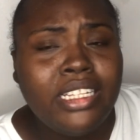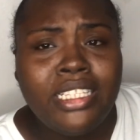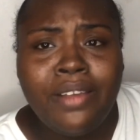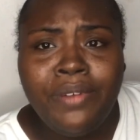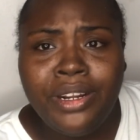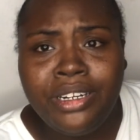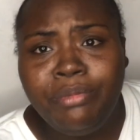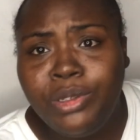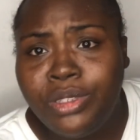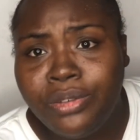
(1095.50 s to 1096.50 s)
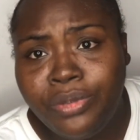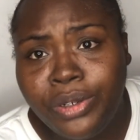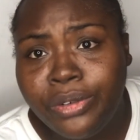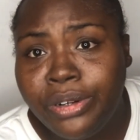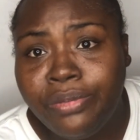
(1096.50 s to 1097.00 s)
very beautiful
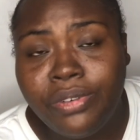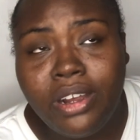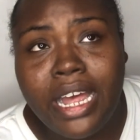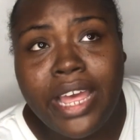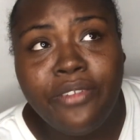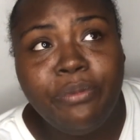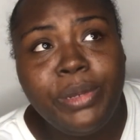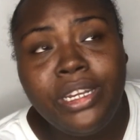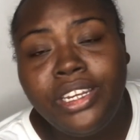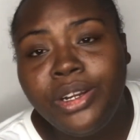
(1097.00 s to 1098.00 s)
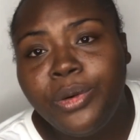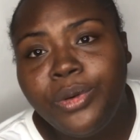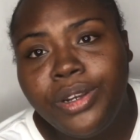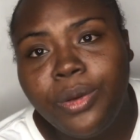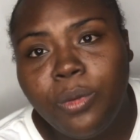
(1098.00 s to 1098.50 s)
river. I've been there
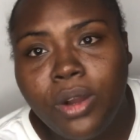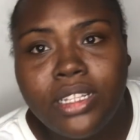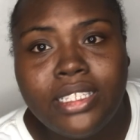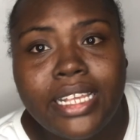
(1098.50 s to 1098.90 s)
only once